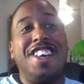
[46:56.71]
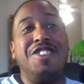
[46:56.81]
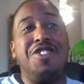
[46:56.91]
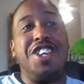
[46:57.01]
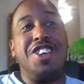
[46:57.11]

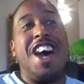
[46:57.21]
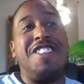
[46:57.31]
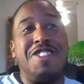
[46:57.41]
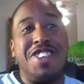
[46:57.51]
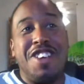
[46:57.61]
we don't have
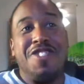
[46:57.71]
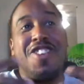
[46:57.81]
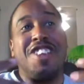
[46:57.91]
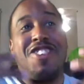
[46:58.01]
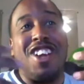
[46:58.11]
to be in
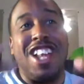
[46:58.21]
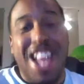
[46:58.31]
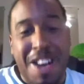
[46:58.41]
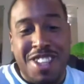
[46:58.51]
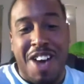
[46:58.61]
front of our
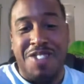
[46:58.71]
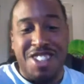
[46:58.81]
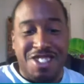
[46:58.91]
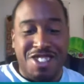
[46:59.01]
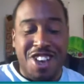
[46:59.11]
laptop
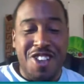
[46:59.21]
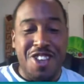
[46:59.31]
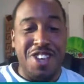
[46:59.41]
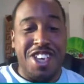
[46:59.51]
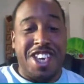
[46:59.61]
to show
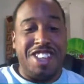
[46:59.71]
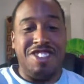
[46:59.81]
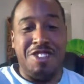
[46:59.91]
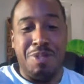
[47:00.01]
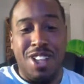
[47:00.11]
them. We can
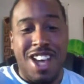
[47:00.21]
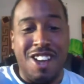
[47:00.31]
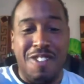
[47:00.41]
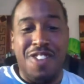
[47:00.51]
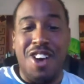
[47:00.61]
just pull out
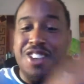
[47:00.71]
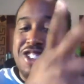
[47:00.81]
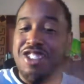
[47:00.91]
our phone and just